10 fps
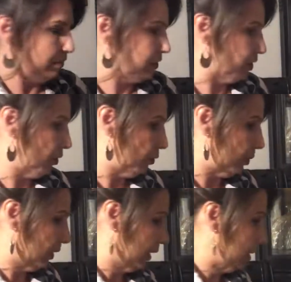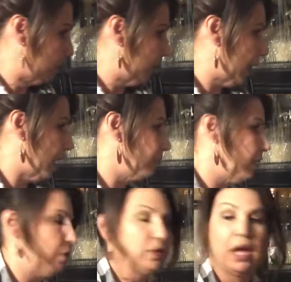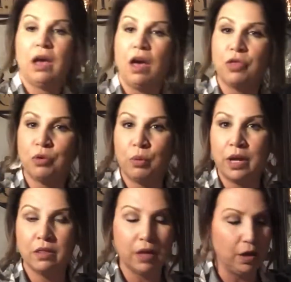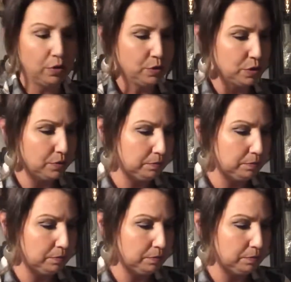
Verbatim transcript: so a really good buy on those. I got three of those.